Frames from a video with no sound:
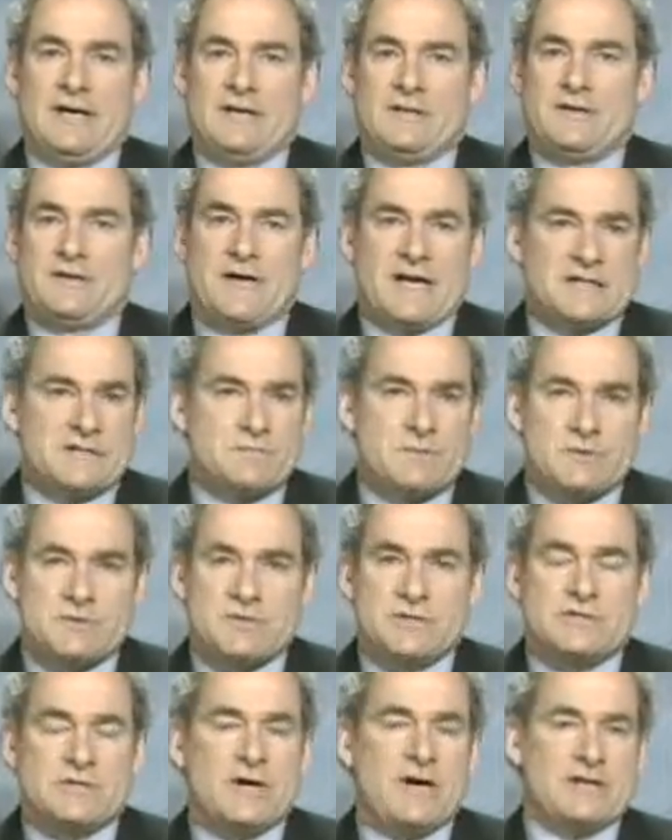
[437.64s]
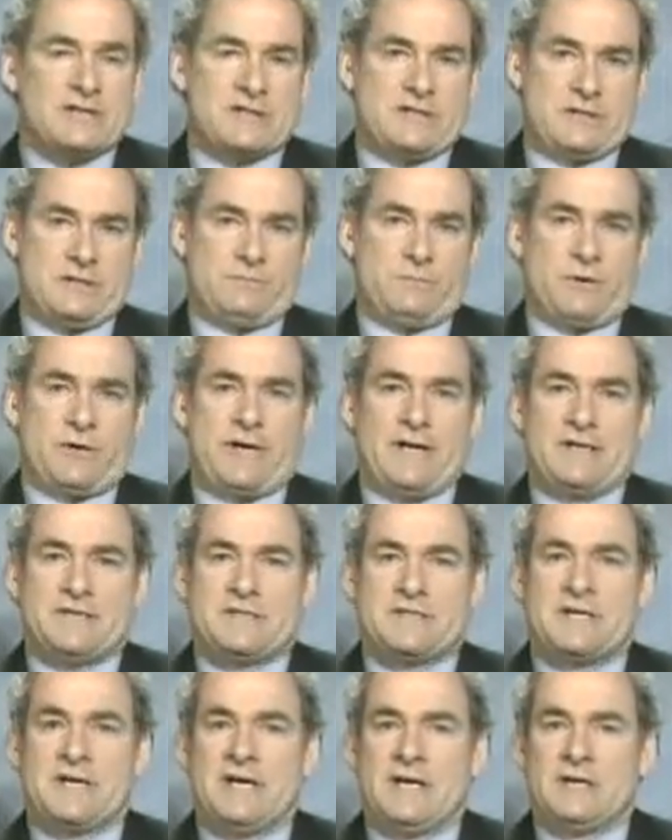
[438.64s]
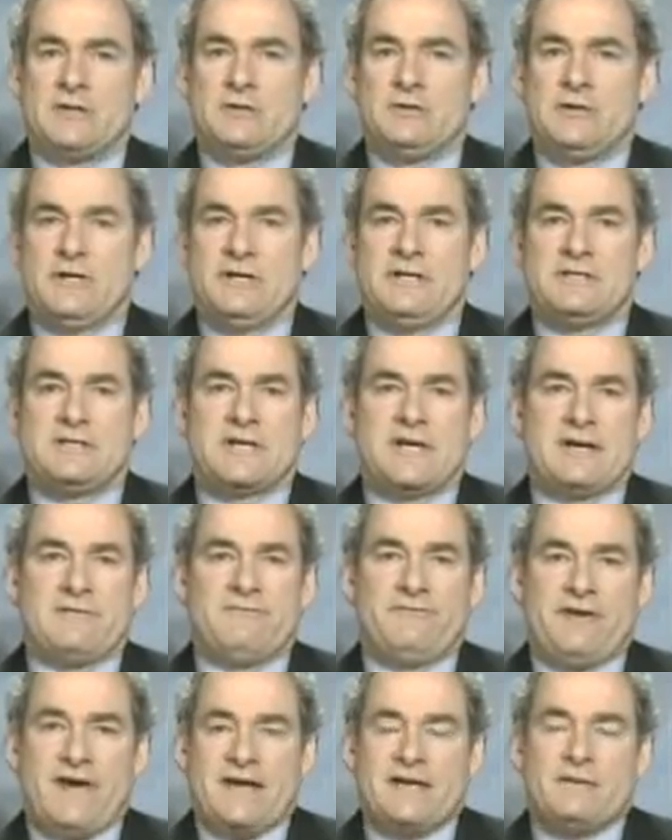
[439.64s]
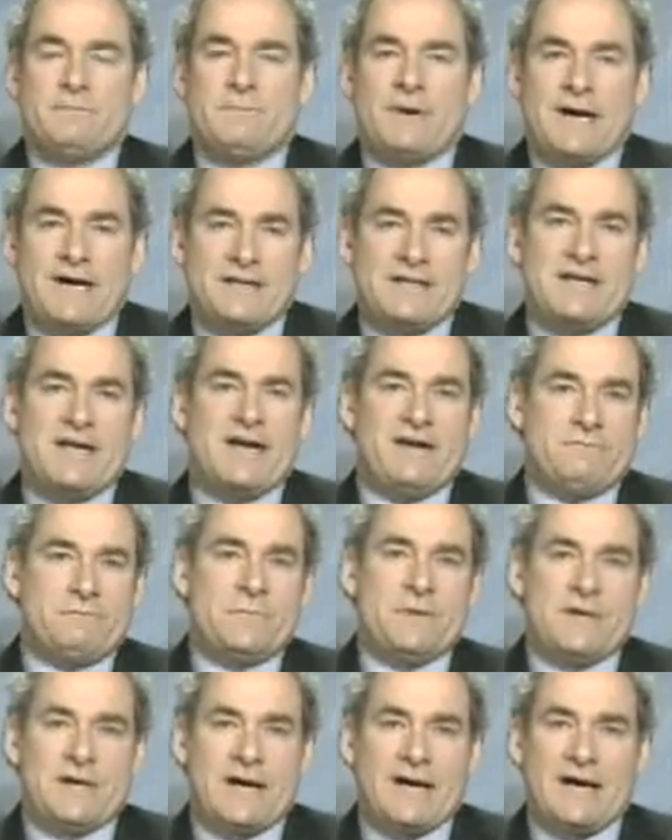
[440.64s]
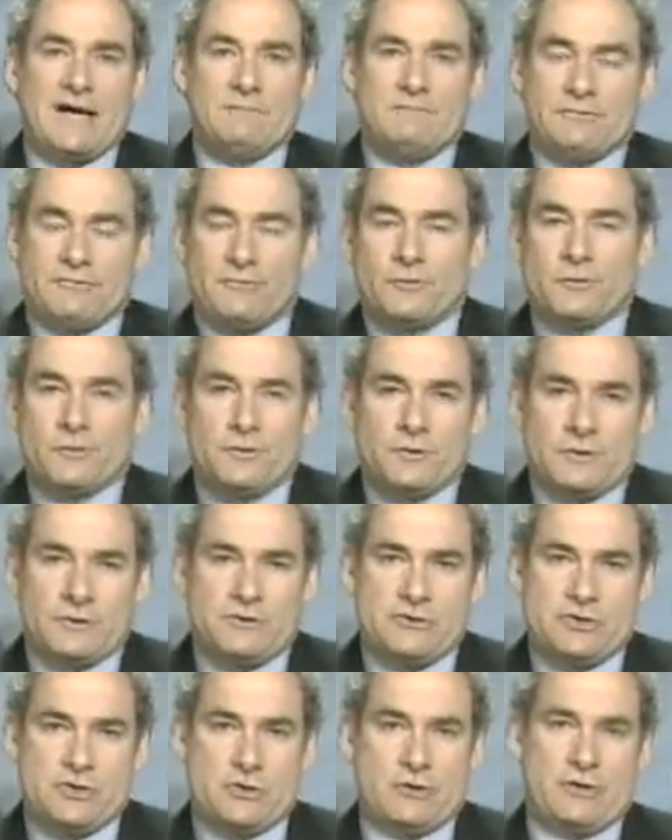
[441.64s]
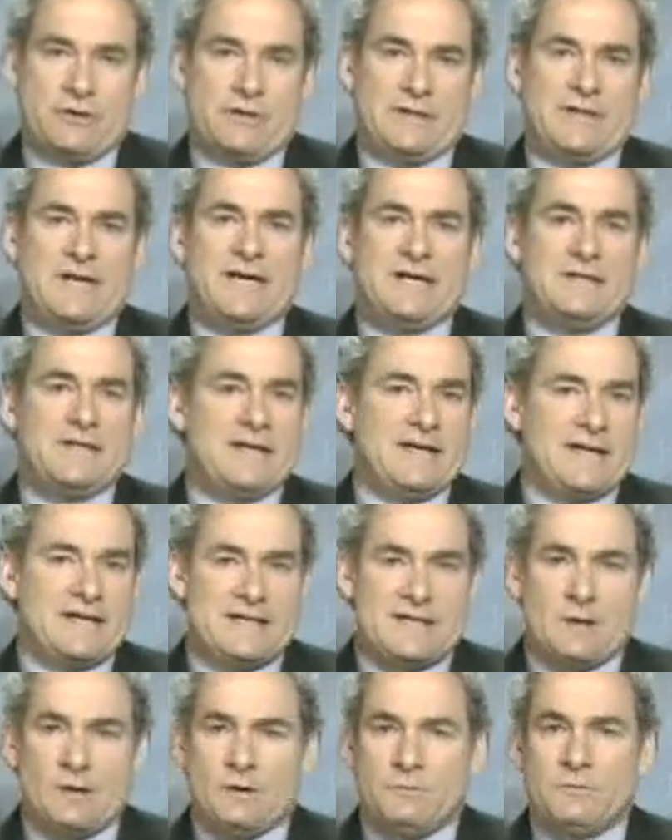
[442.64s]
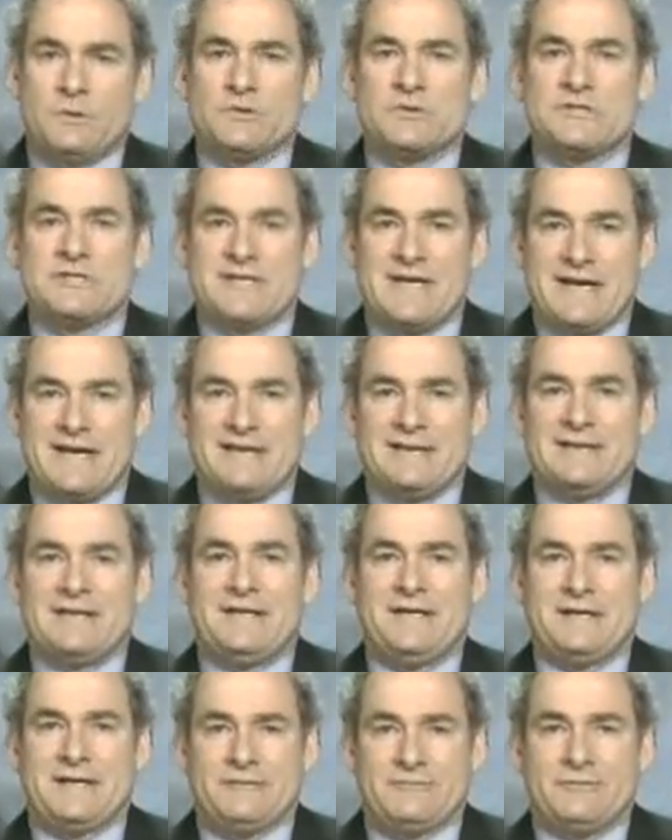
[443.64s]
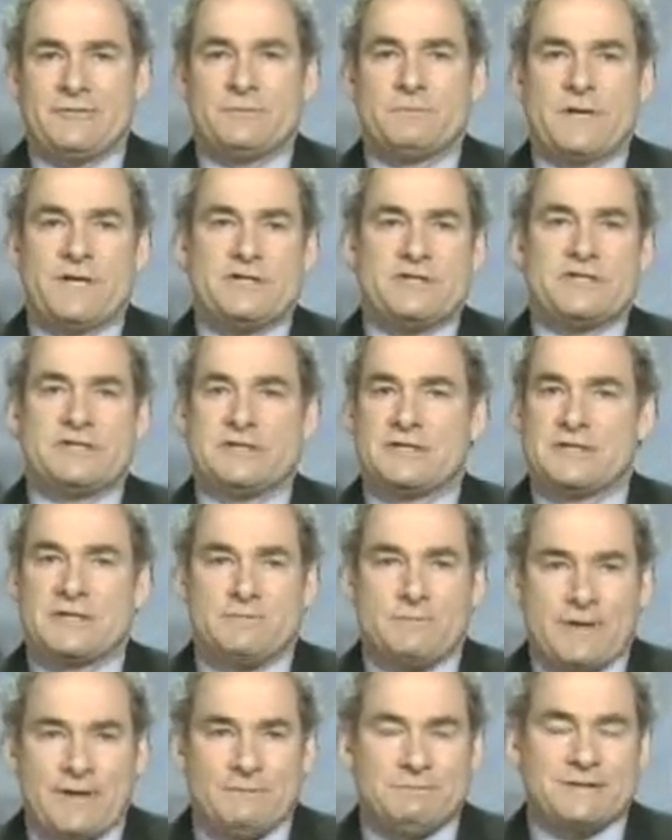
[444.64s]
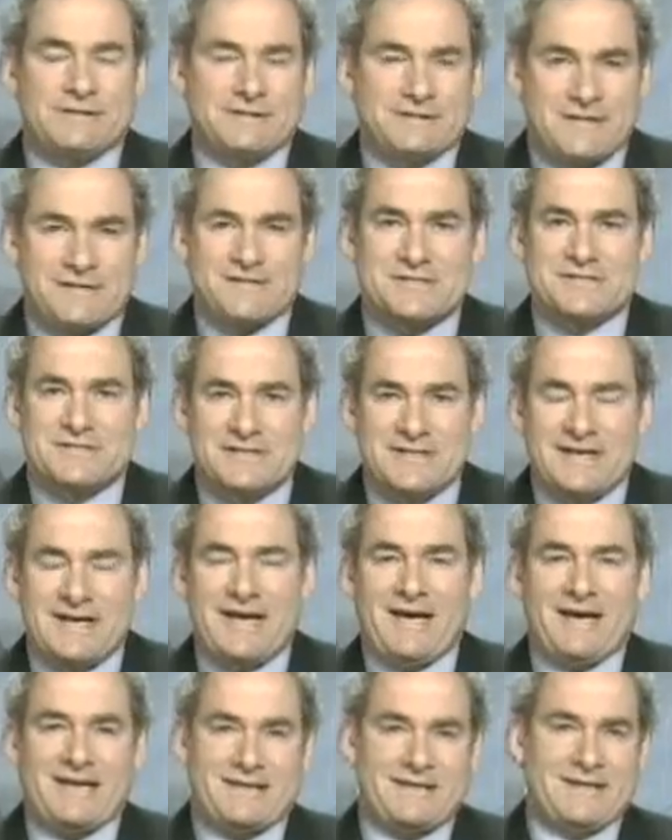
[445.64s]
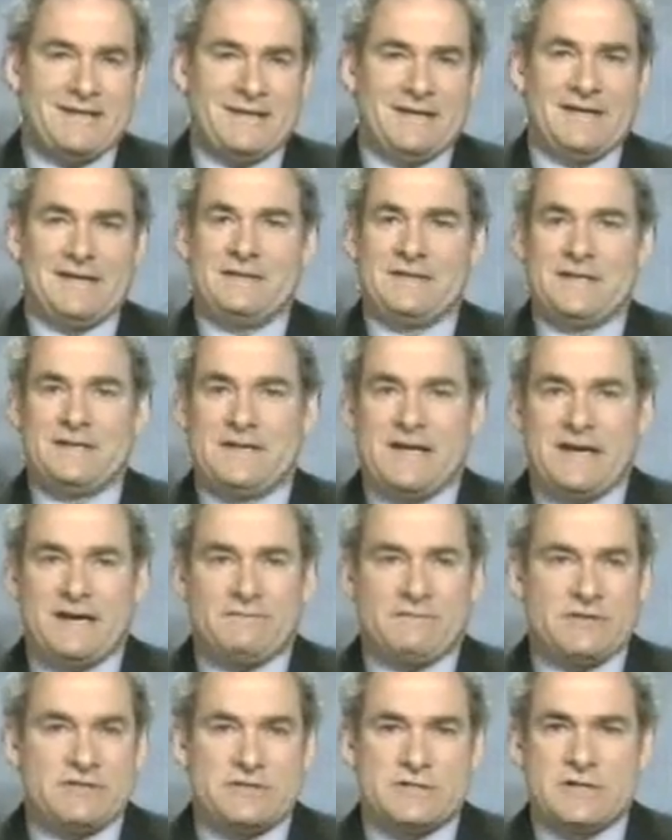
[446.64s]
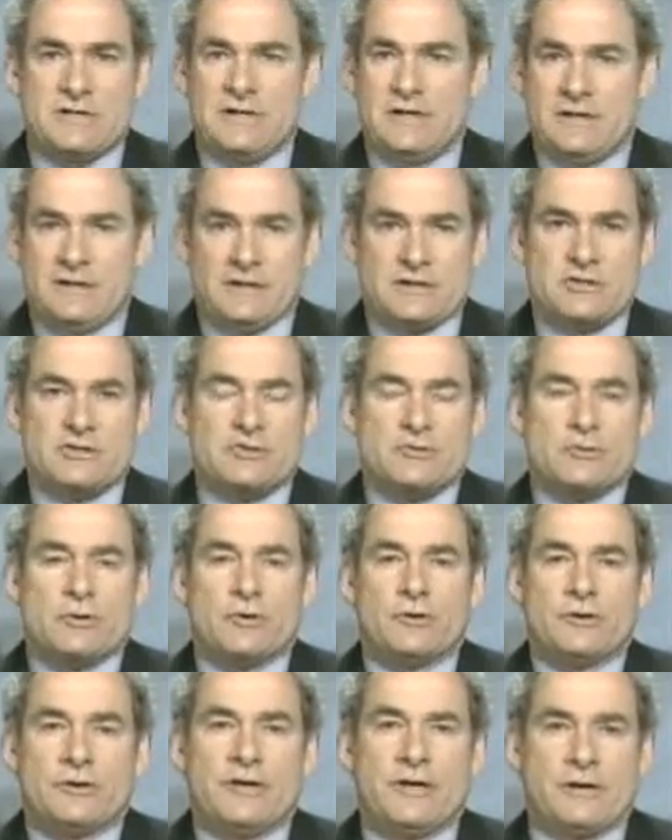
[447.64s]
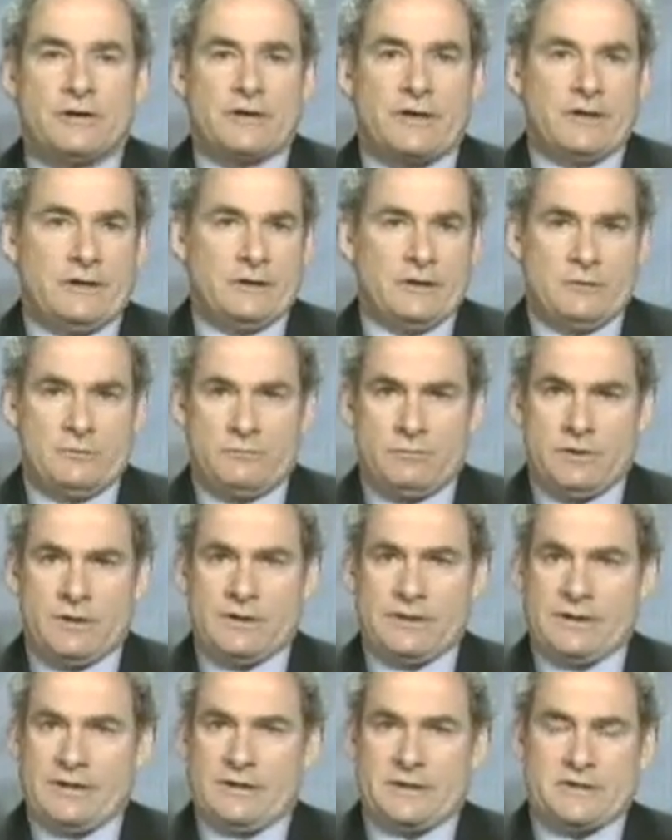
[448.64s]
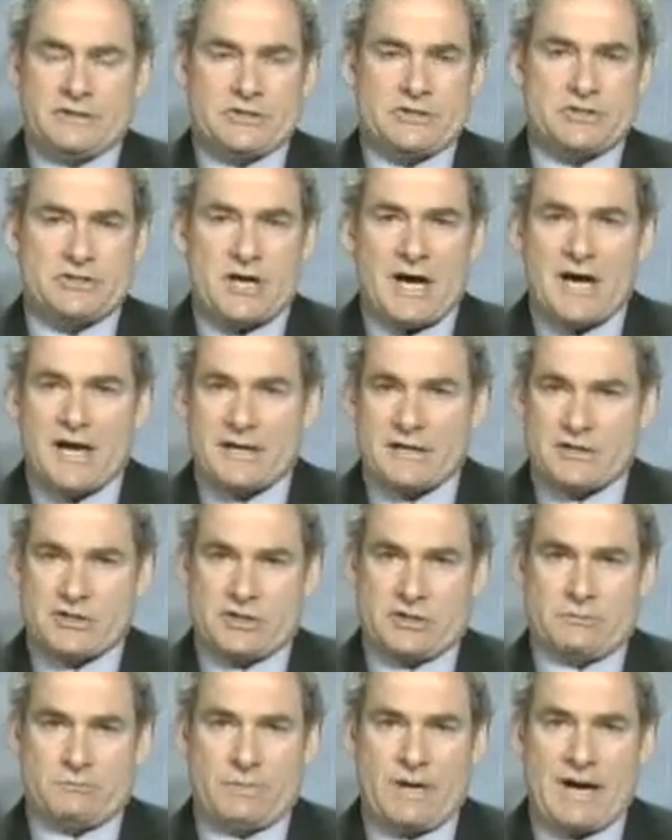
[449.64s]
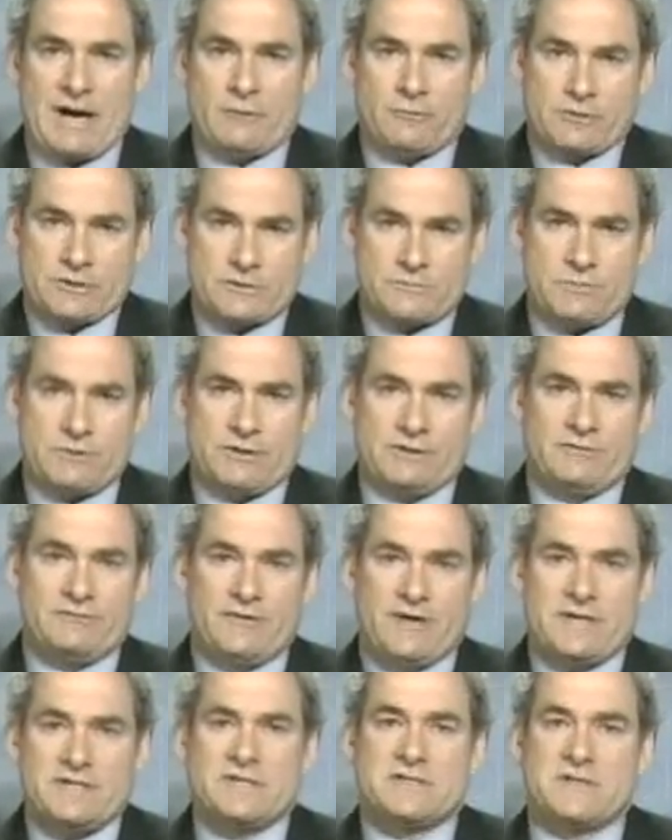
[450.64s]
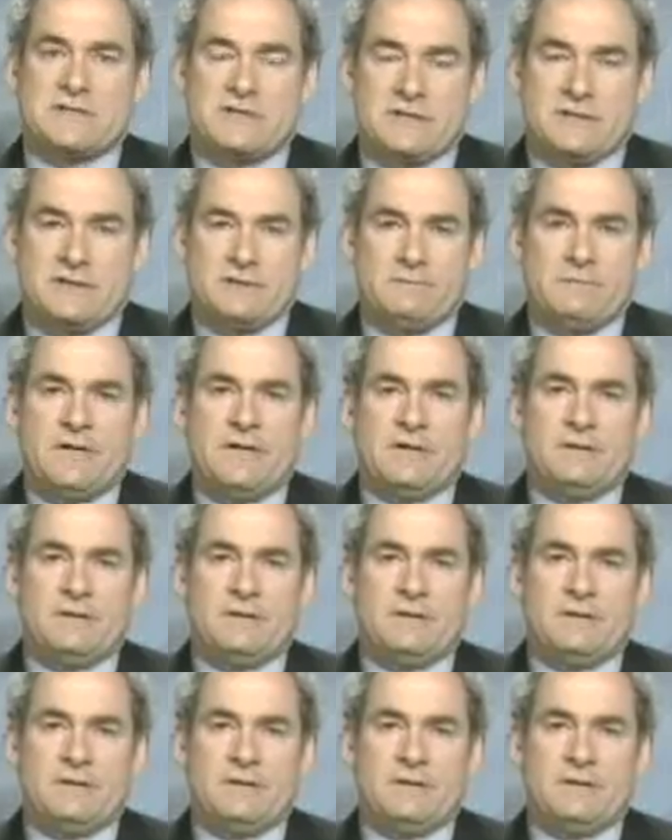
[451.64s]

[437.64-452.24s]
They're not supposed to talk to the press. You need to get vetted by the FBI before you can join it. They get almost daily information that the public doesn't get, and then they have these extraordinary, really astonishing powers being vested in them